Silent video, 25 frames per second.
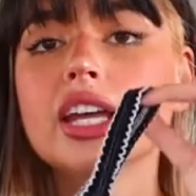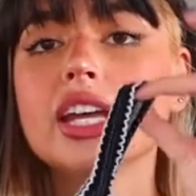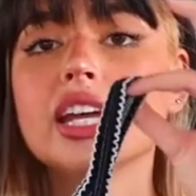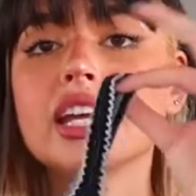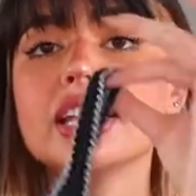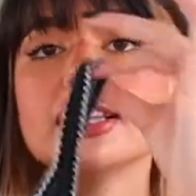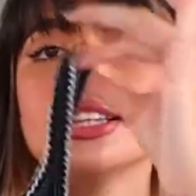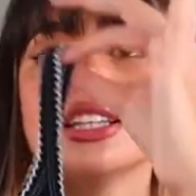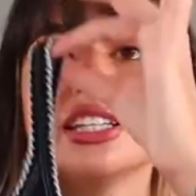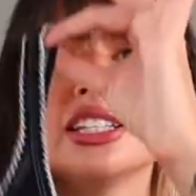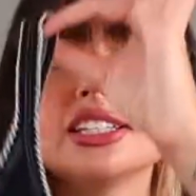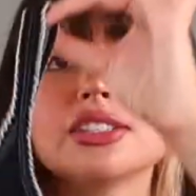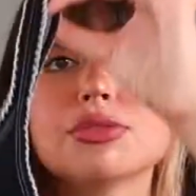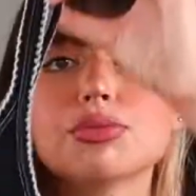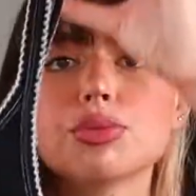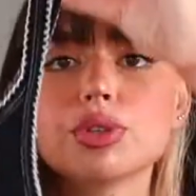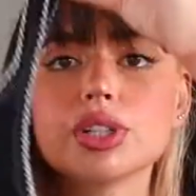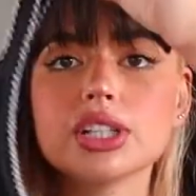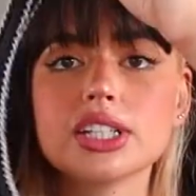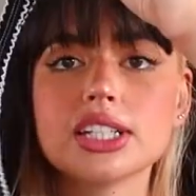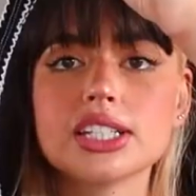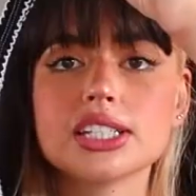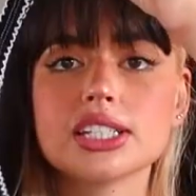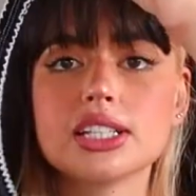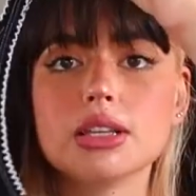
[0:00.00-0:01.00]
And this
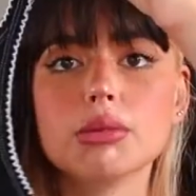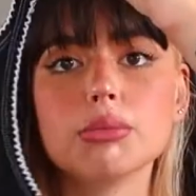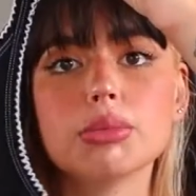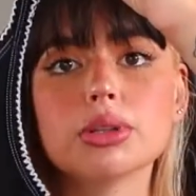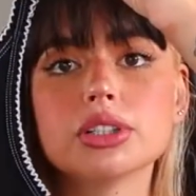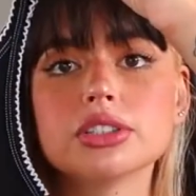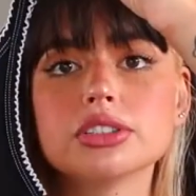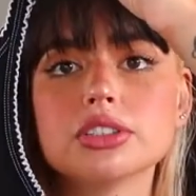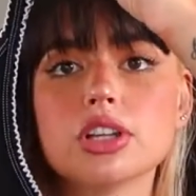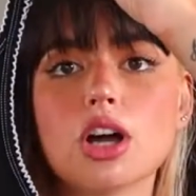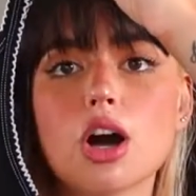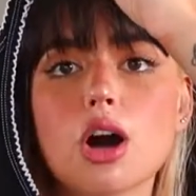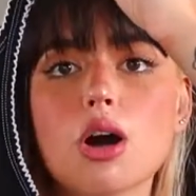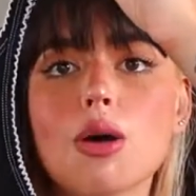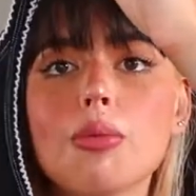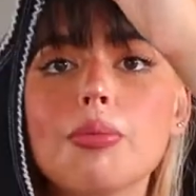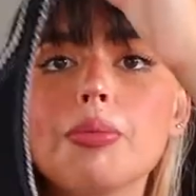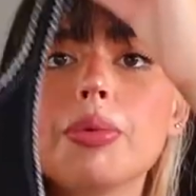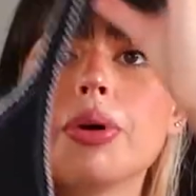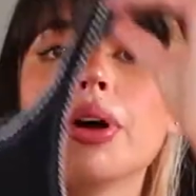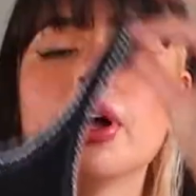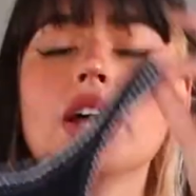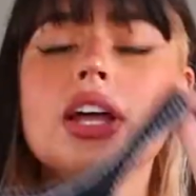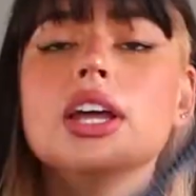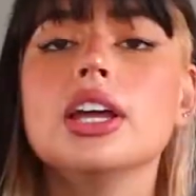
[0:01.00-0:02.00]
really simple top
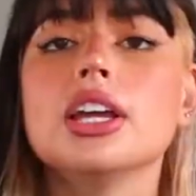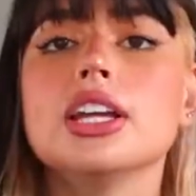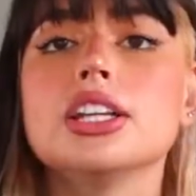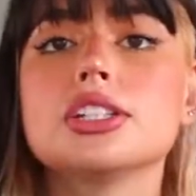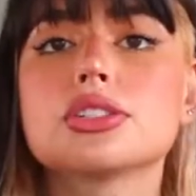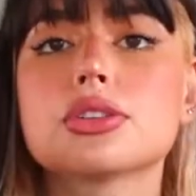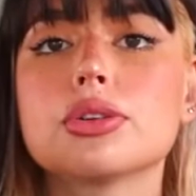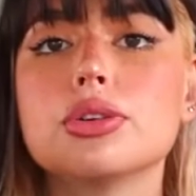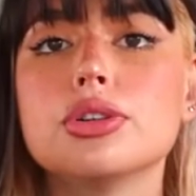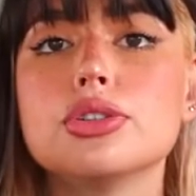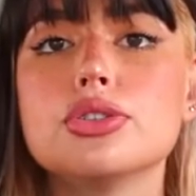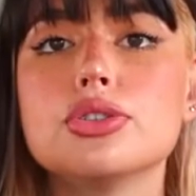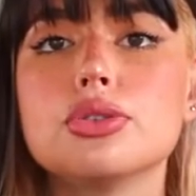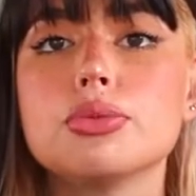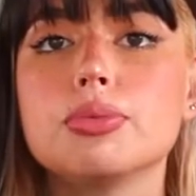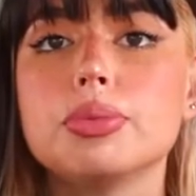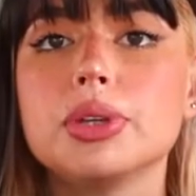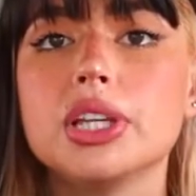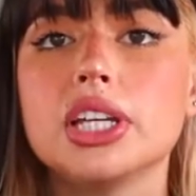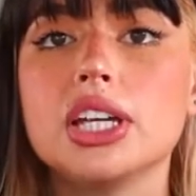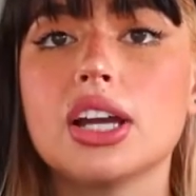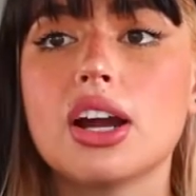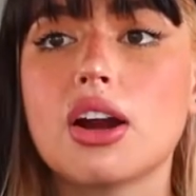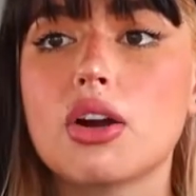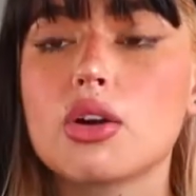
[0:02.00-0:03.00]
is going to
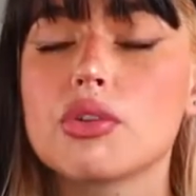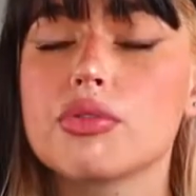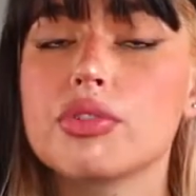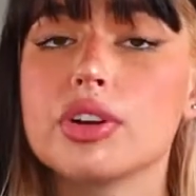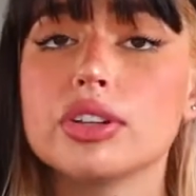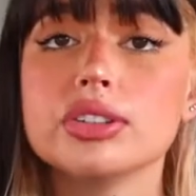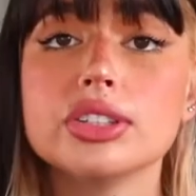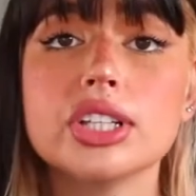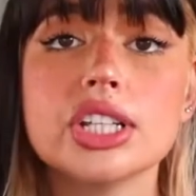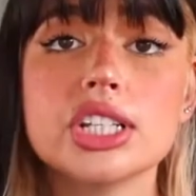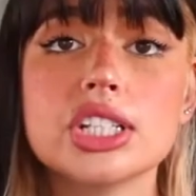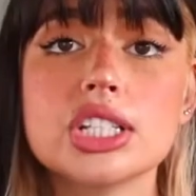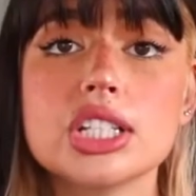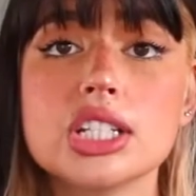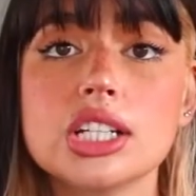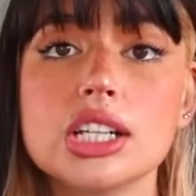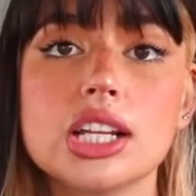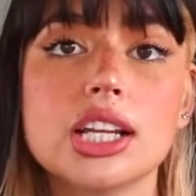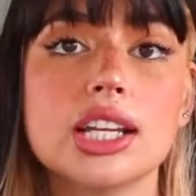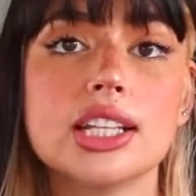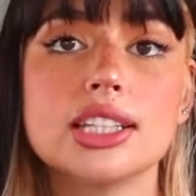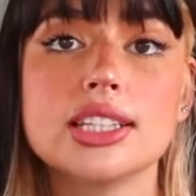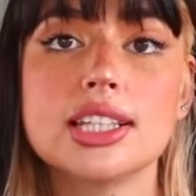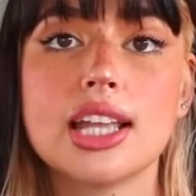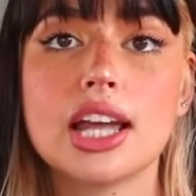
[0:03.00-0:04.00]
be our foundation,
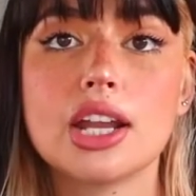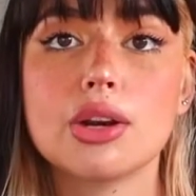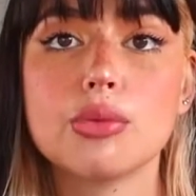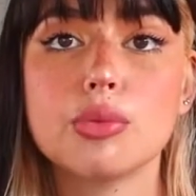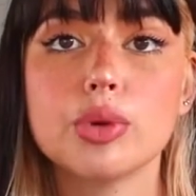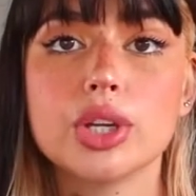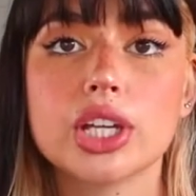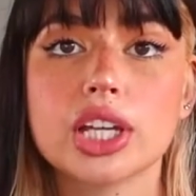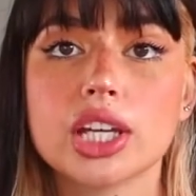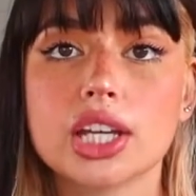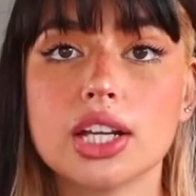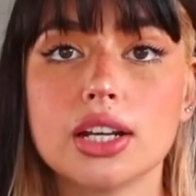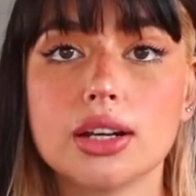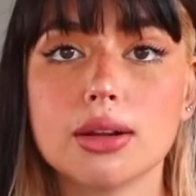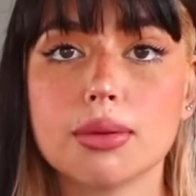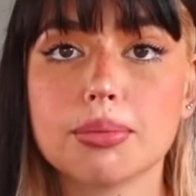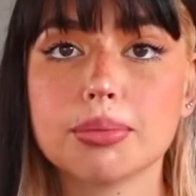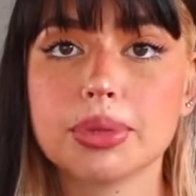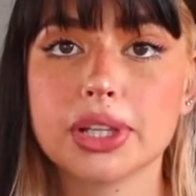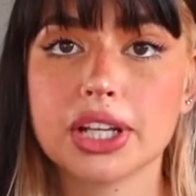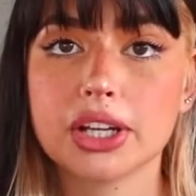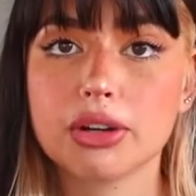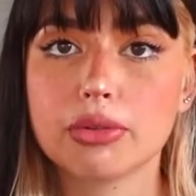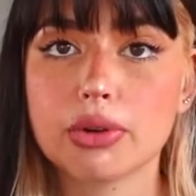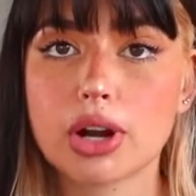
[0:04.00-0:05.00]
and then we can
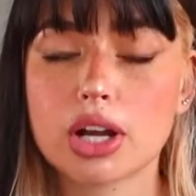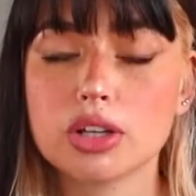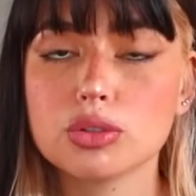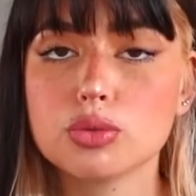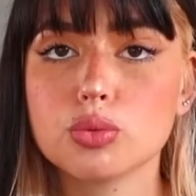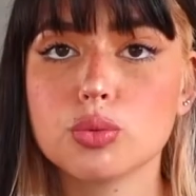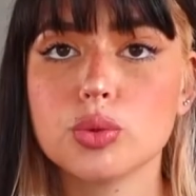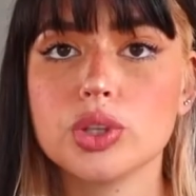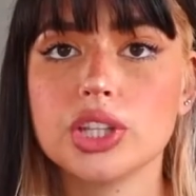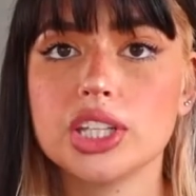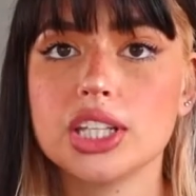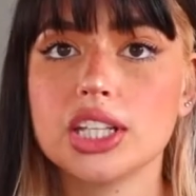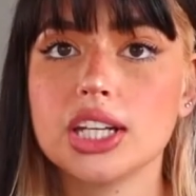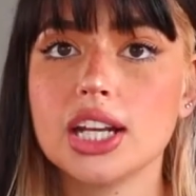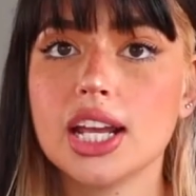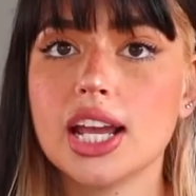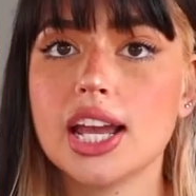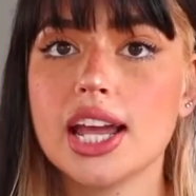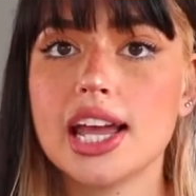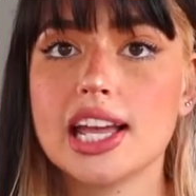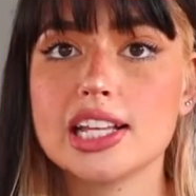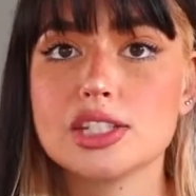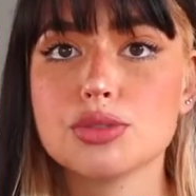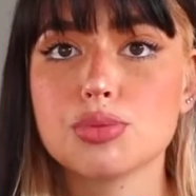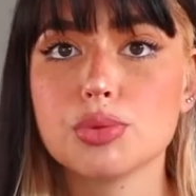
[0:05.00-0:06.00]
play around with it
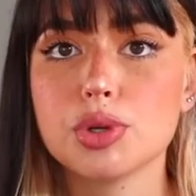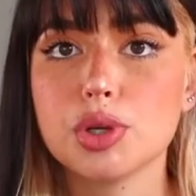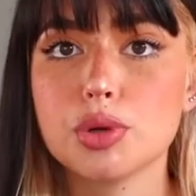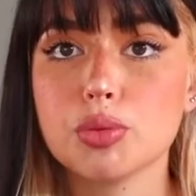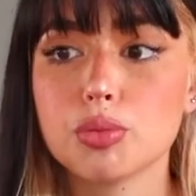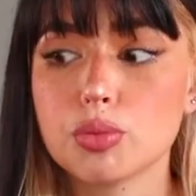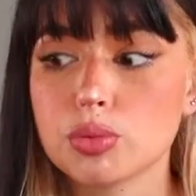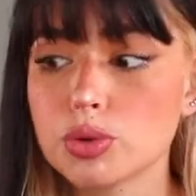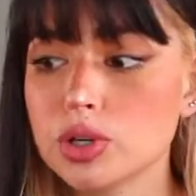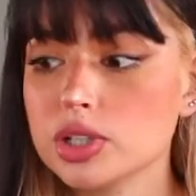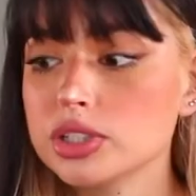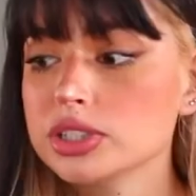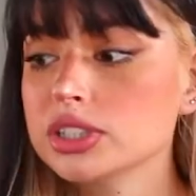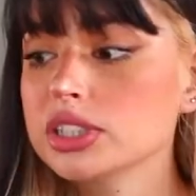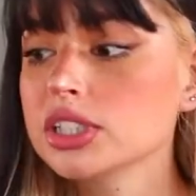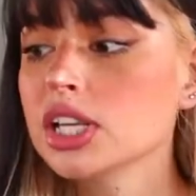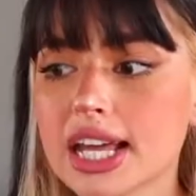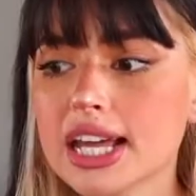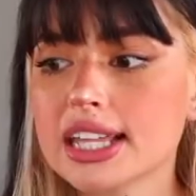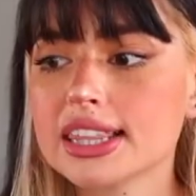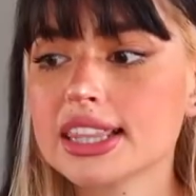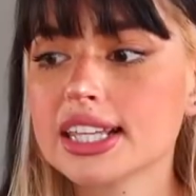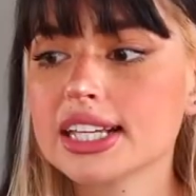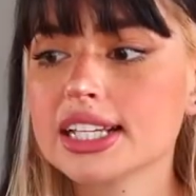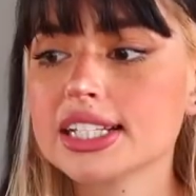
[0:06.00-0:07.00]
as we want.
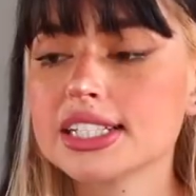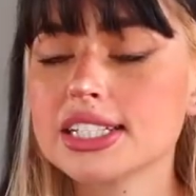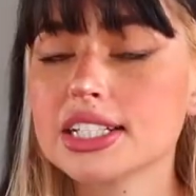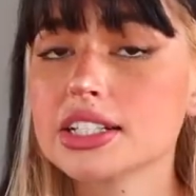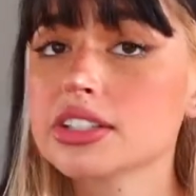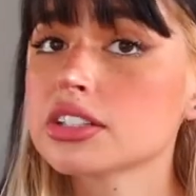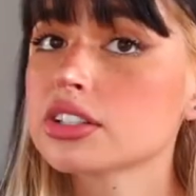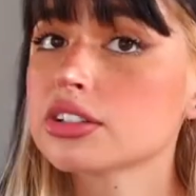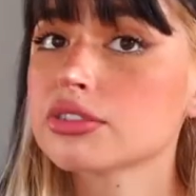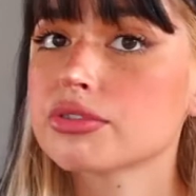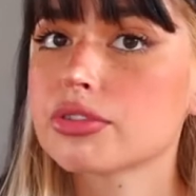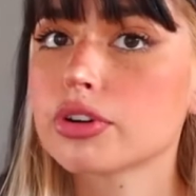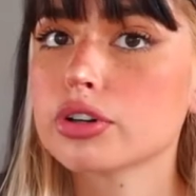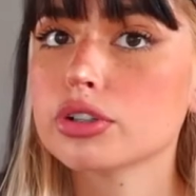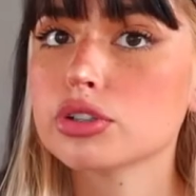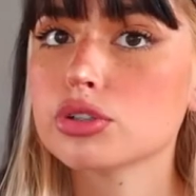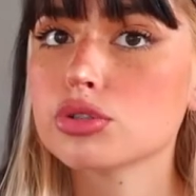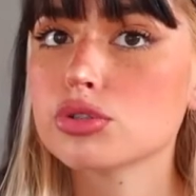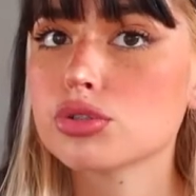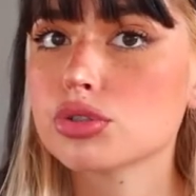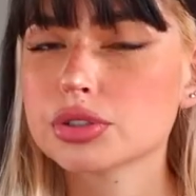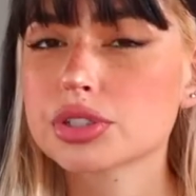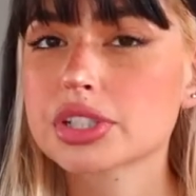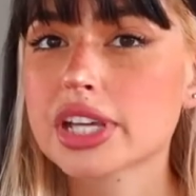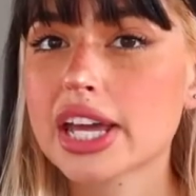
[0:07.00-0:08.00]
I think it's easier for you
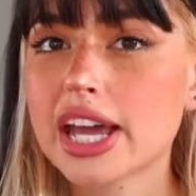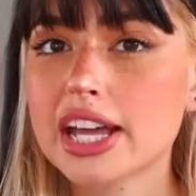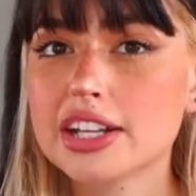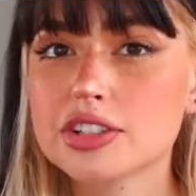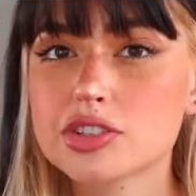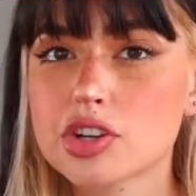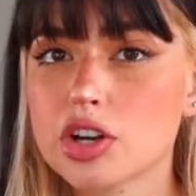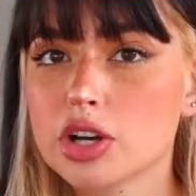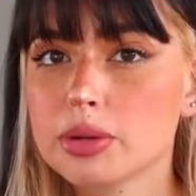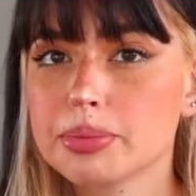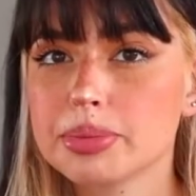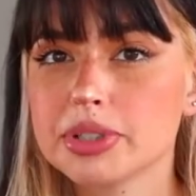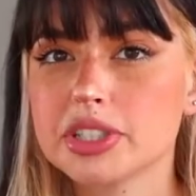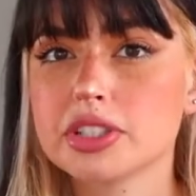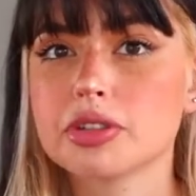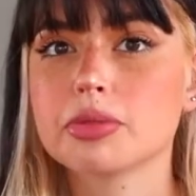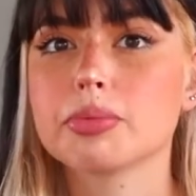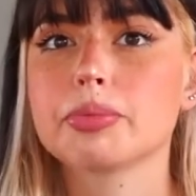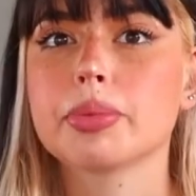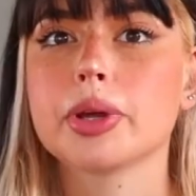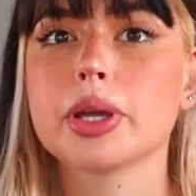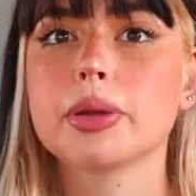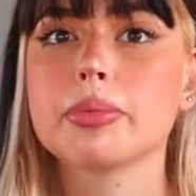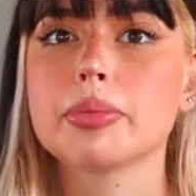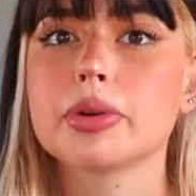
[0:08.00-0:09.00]
to sketch on a piece
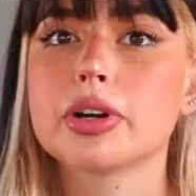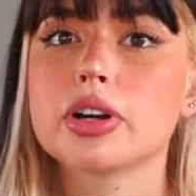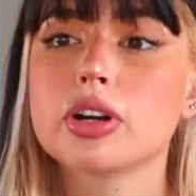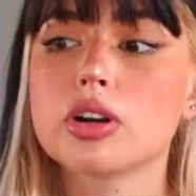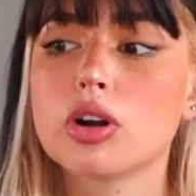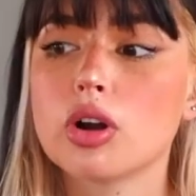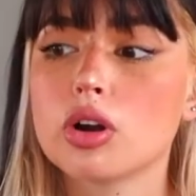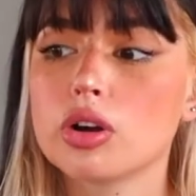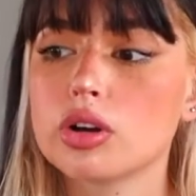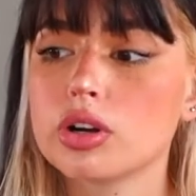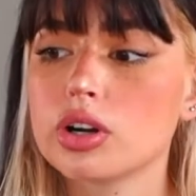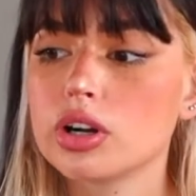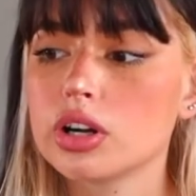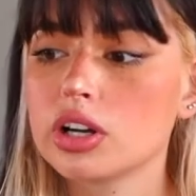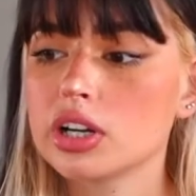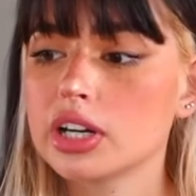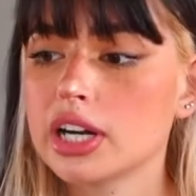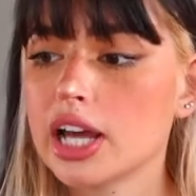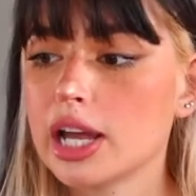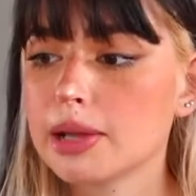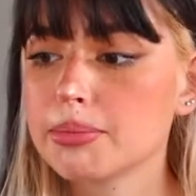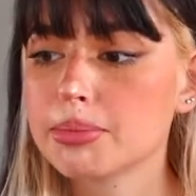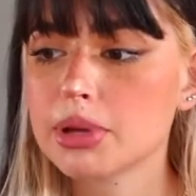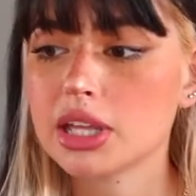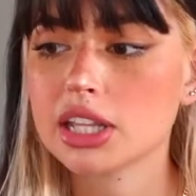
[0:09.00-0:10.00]
of paper or an
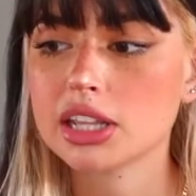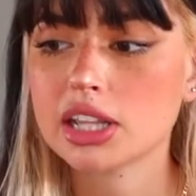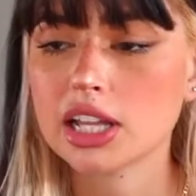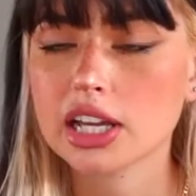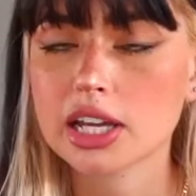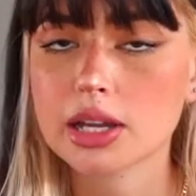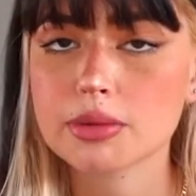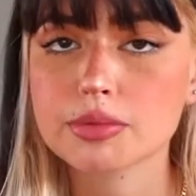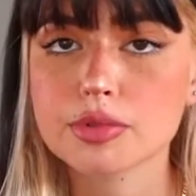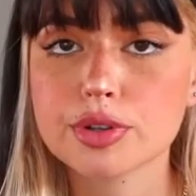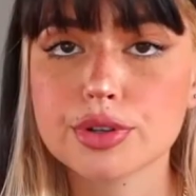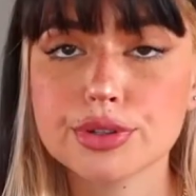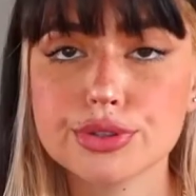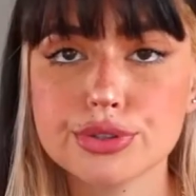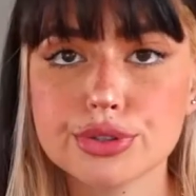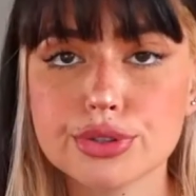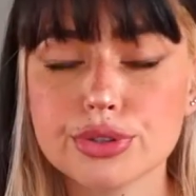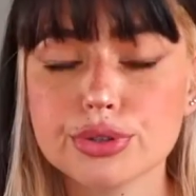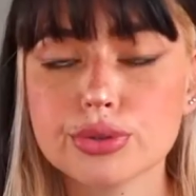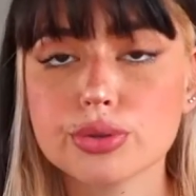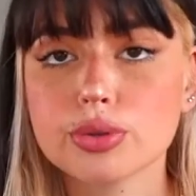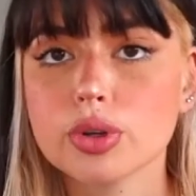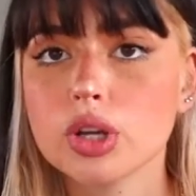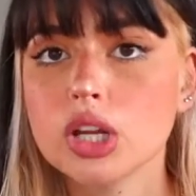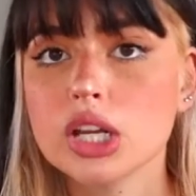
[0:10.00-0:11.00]
iPad like I'm going to
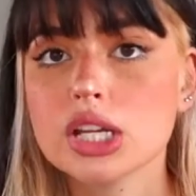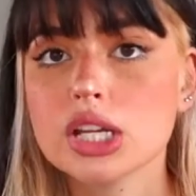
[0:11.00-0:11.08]
do,